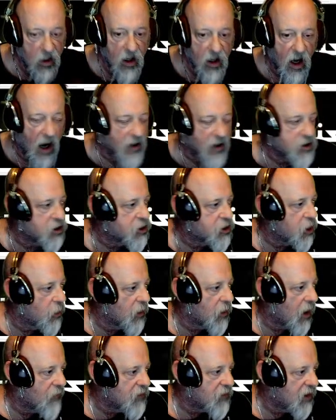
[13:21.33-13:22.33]
I just don't
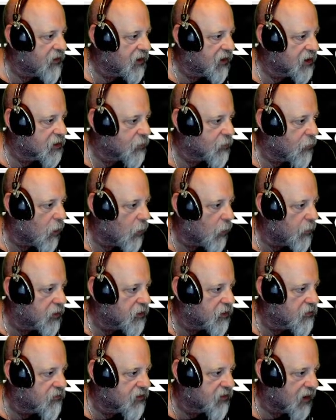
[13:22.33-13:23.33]
have anything at the moment
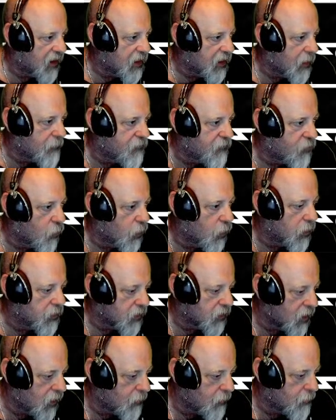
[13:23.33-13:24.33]
set up for it.
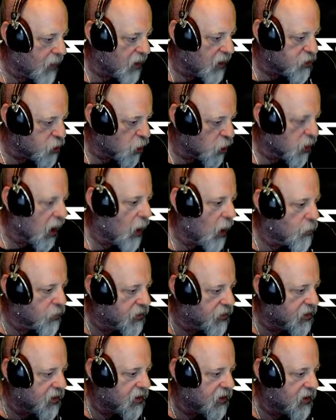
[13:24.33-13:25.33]
I took out
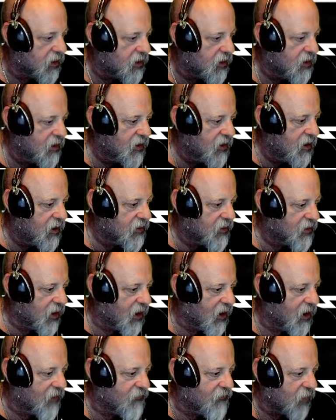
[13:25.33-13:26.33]
the
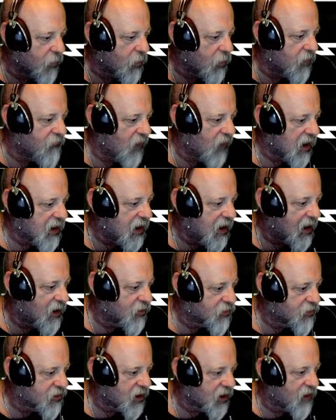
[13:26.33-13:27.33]
very Viking
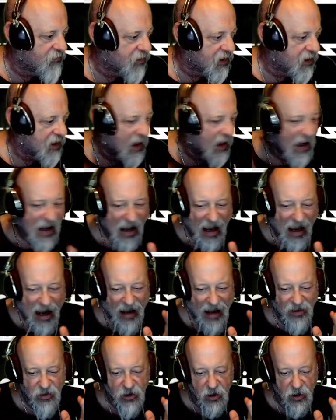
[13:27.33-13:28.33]
stuff that I
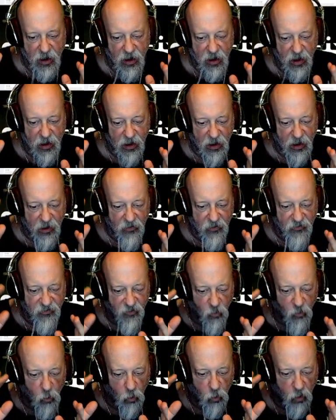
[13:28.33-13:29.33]
had
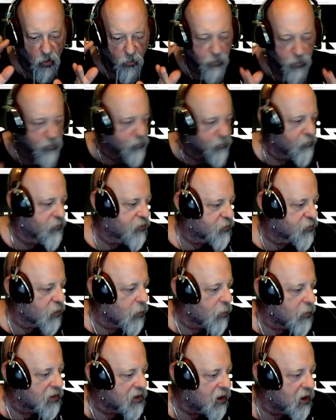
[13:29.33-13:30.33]
for
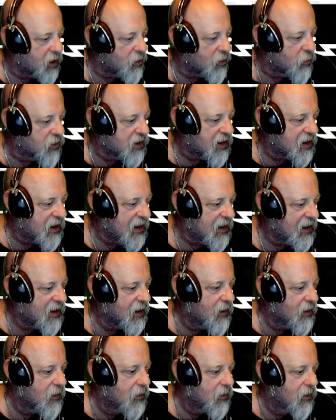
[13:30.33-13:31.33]
streaming DOC
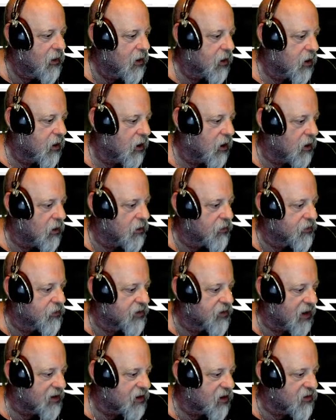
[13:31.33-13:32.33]
because
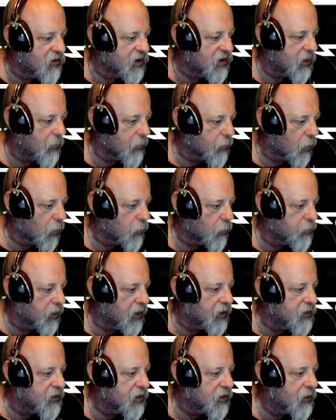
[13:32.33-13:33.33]
that didn't seem
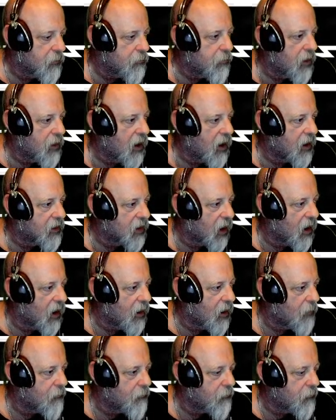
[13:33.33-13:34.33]
appropriate. But
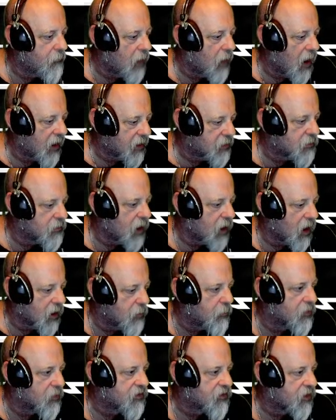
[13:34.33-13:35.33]
I can
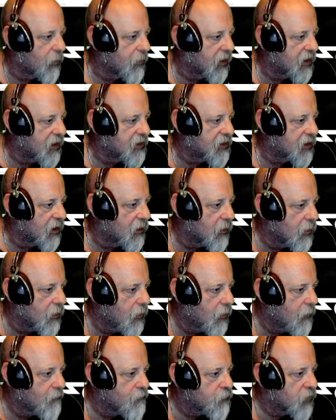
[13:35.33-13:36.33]
put something in there.
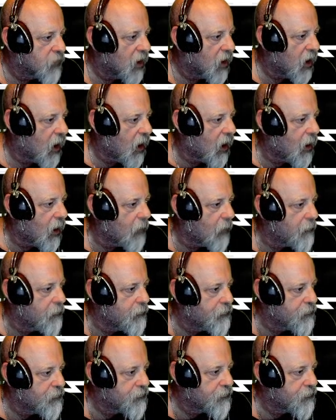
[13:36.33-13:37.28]
An